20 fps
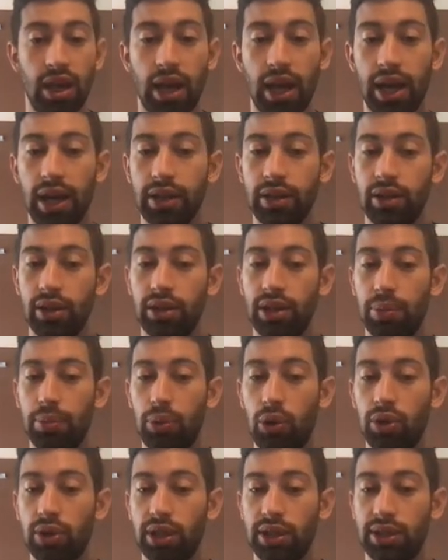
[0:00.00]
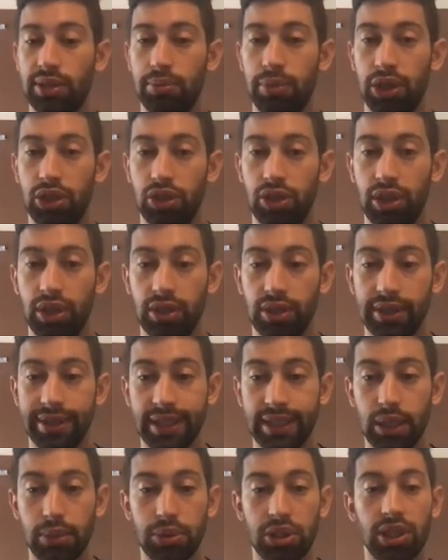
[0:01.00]
and the products match their
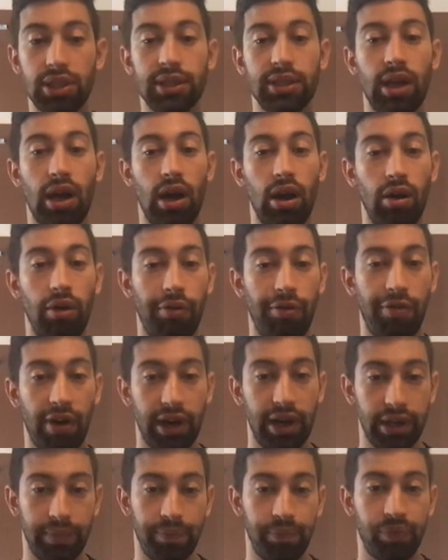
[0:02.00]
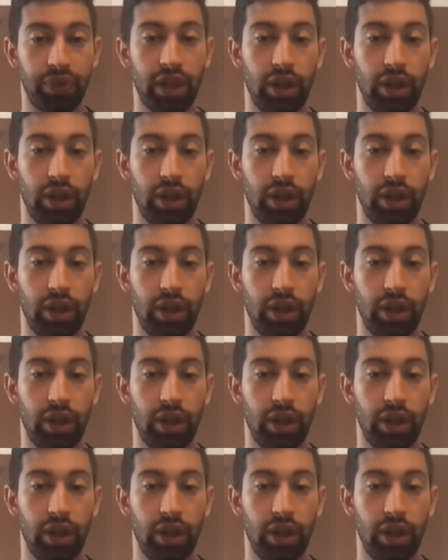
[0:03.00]
descriptions, are fine.